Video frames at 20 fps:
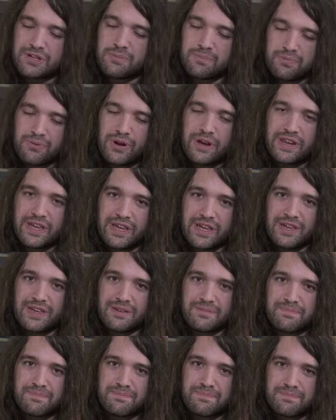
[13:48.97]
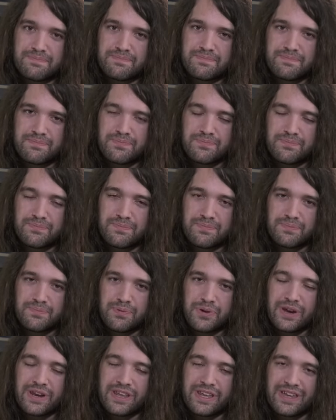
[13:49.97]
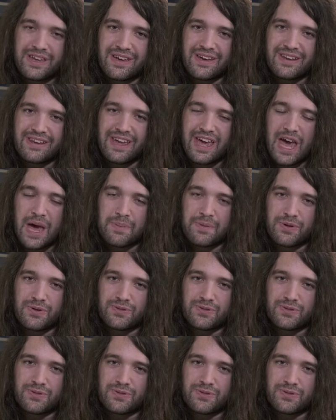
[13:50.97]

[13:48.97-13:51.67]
pretty unhappy